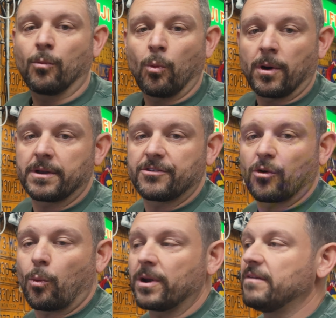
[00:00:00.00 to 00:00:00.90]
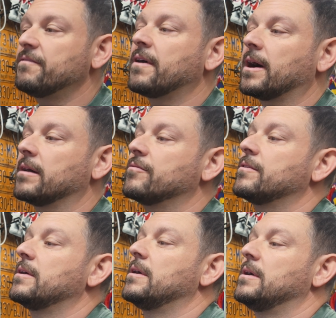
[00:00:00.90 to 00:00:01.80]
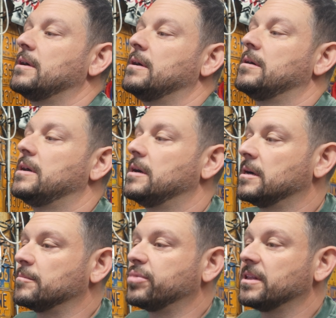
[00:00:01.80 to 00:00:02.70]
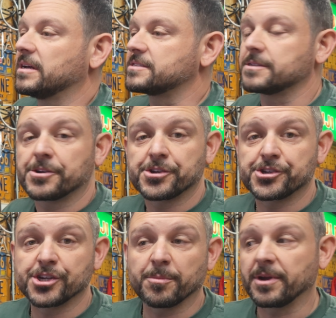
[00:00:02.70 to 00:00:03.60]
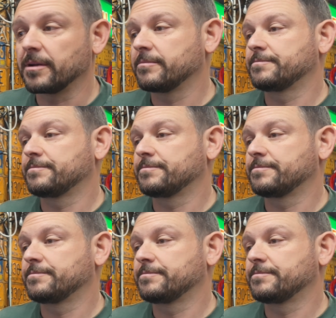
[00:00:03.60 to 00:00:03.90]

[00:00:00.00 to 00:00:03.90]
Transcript: $125 plus shipping.